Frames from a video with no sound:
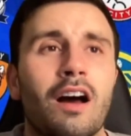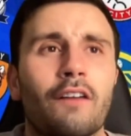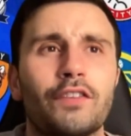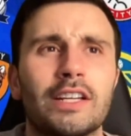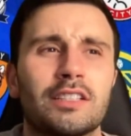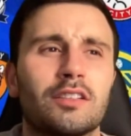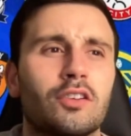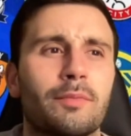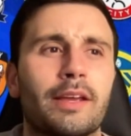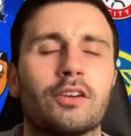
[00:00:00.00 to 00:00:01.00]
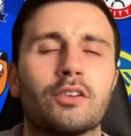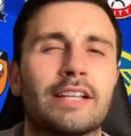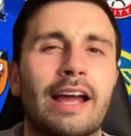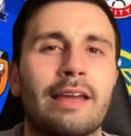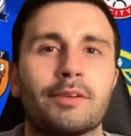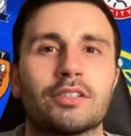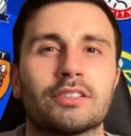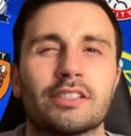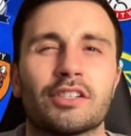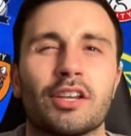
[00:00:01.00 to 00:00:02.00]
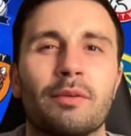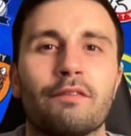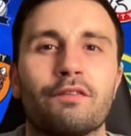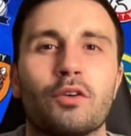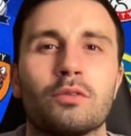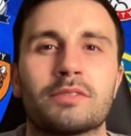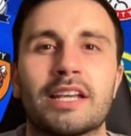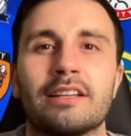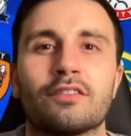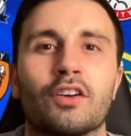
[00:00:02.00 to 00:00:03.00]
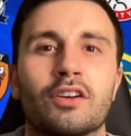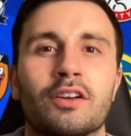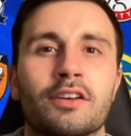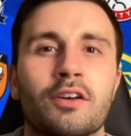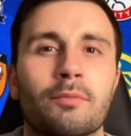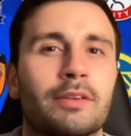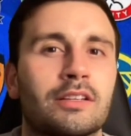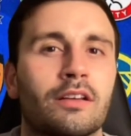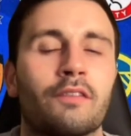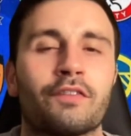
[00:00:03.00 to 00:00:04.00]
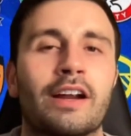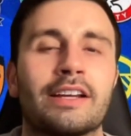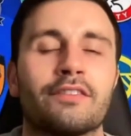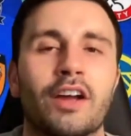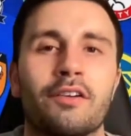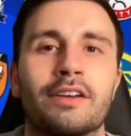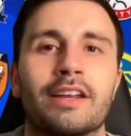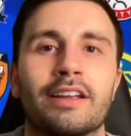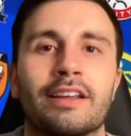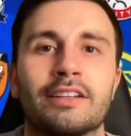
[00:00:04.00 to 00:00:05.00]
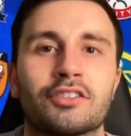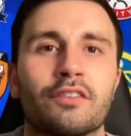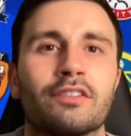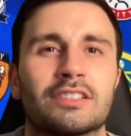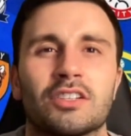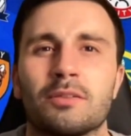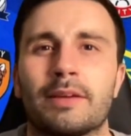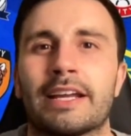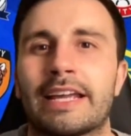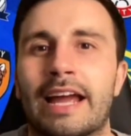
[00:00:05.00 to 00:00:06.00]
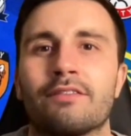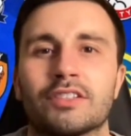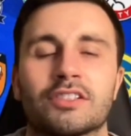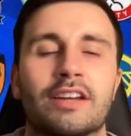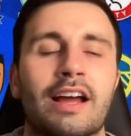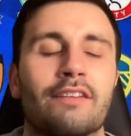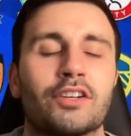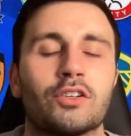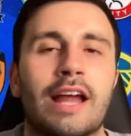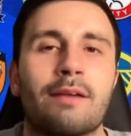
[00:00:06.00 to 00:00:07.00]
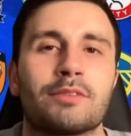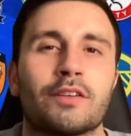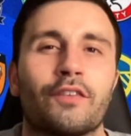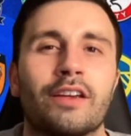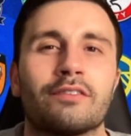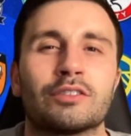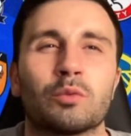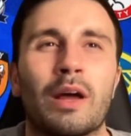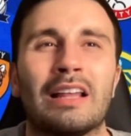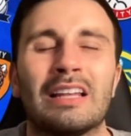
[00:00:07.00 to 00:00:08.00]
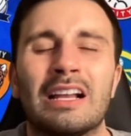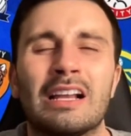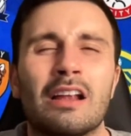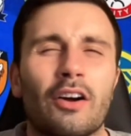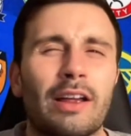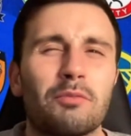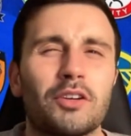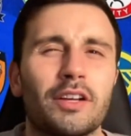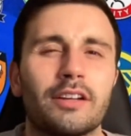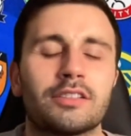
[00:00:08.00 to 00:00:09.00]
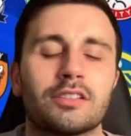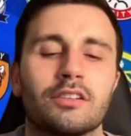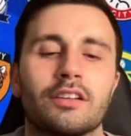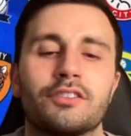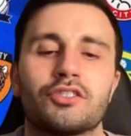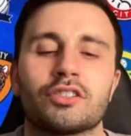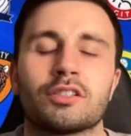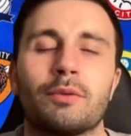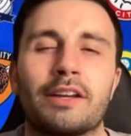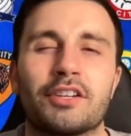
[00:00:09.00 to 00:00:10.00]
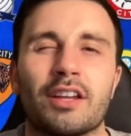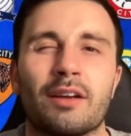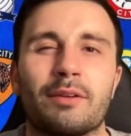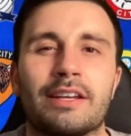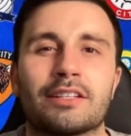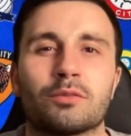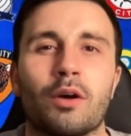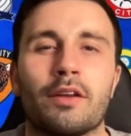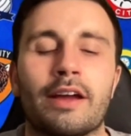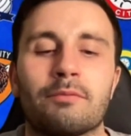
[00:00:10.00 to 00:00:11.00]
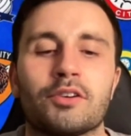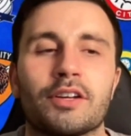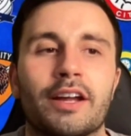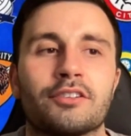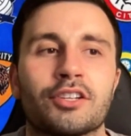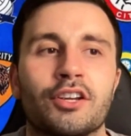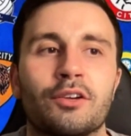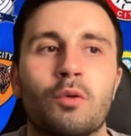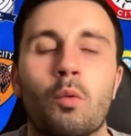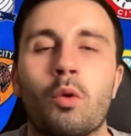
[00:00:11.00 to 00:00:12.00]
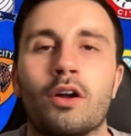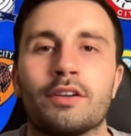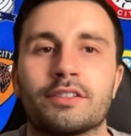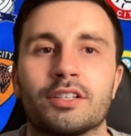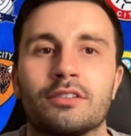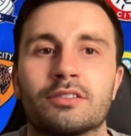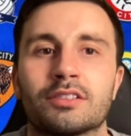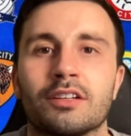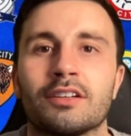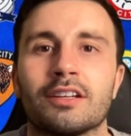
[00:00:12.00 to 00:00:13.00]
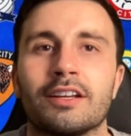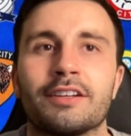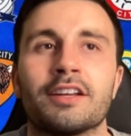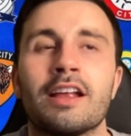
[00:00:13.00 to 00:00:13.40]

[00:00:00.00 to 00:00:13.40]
I think this is going to be a good game because it's two informed teams that are going to not be afraid of going at each other. It's going to be a game that's going to have a good atmosphere as well. I am going to go Sunderland just to edge it though in this one. I am going to go 2-1 to Sunderland.